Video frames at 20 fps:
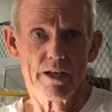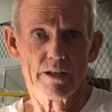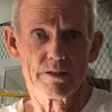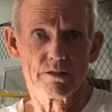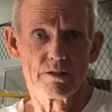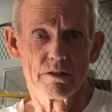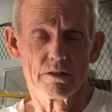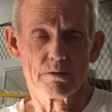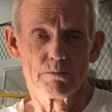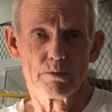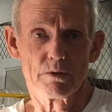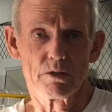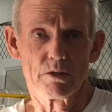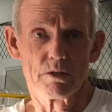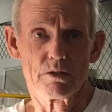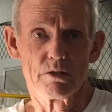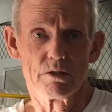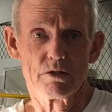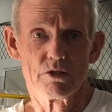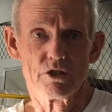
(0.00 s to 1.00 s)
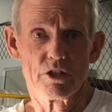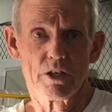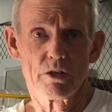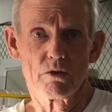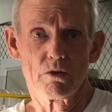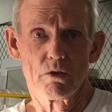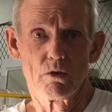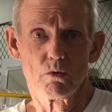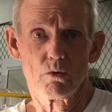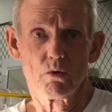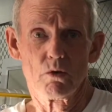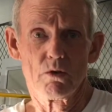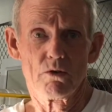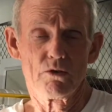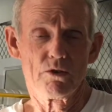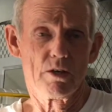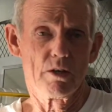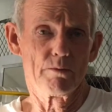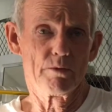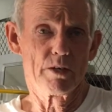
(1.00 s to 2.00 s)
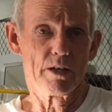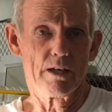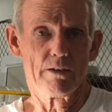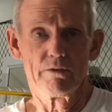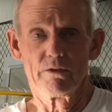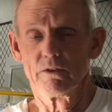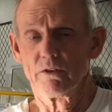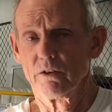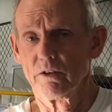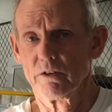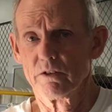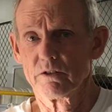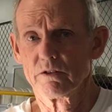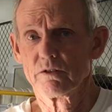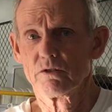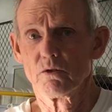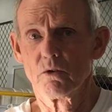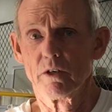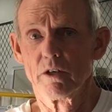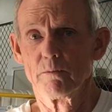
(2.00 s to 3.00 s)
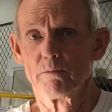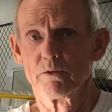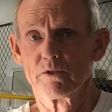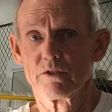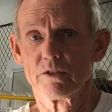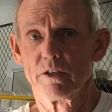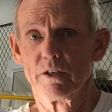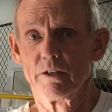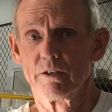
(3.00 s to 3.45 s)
castings, but the general rule of thumb that I've heard is 20%.